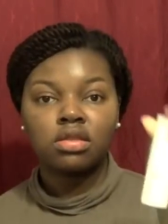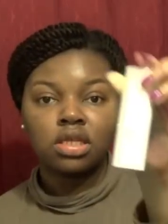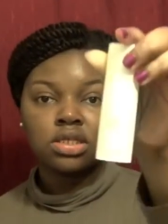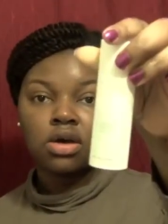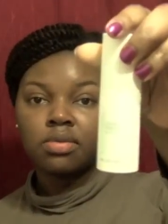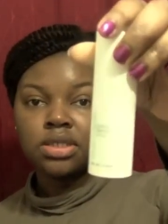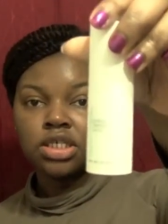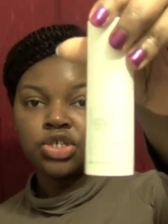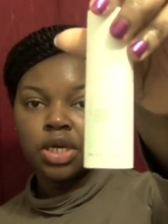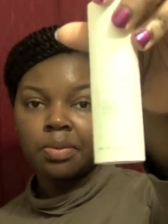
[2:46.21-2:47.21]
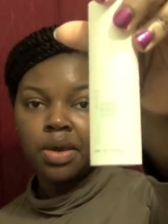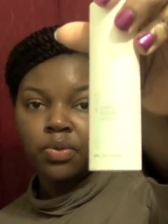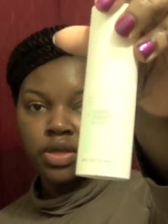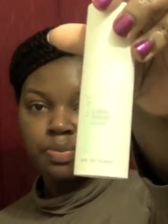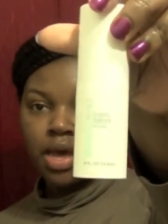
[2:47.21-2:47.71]
the Sculpting
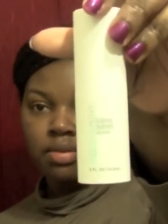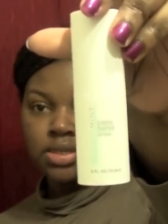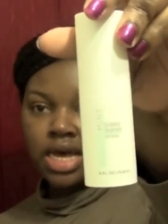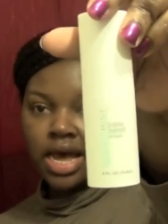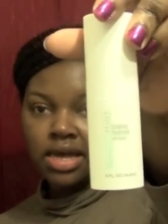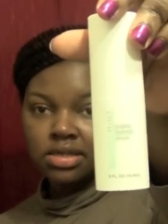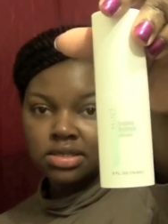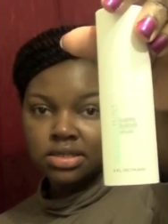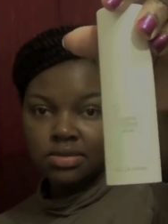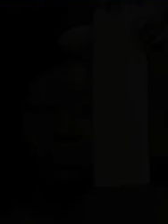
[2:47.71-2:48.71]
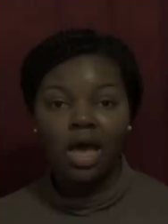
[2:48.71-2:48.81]
Treatment with Peptides,